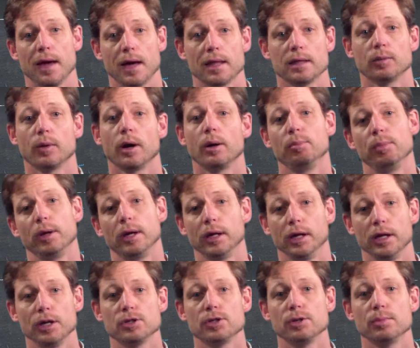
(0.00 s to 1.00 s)
And the other
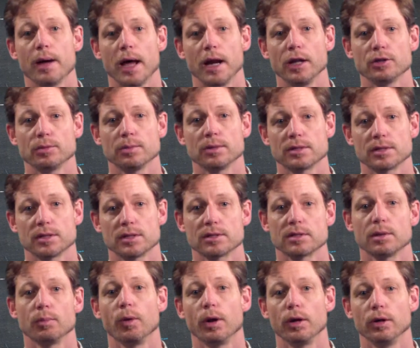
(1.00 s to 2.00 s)
one being an issue
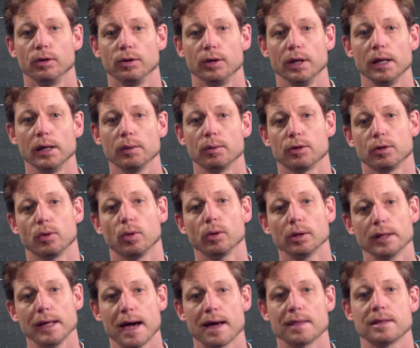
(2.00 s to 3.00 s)
management system where you're
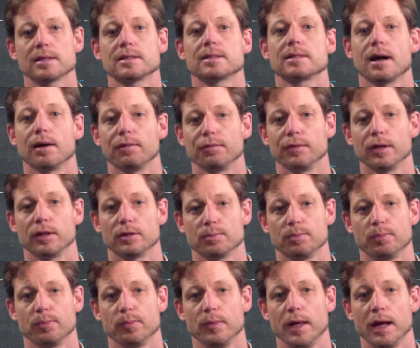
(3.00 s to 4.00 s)
dealing with all the other
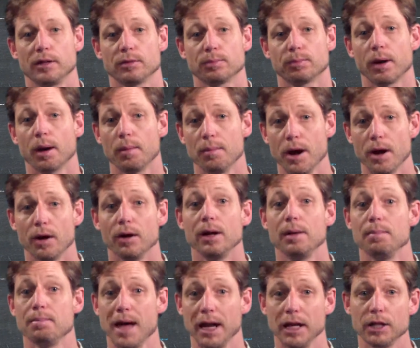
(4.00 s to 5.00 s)
stuff that's
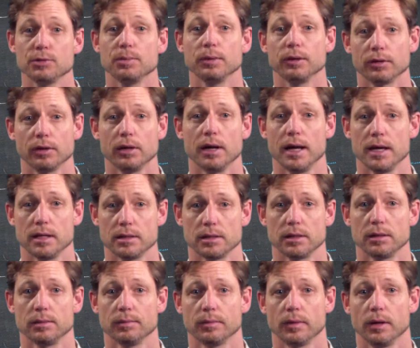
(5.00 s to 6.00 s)
primarily management
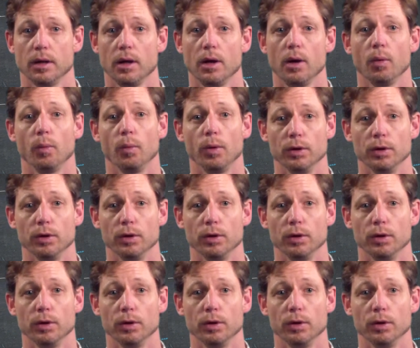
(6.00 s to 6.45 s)
related,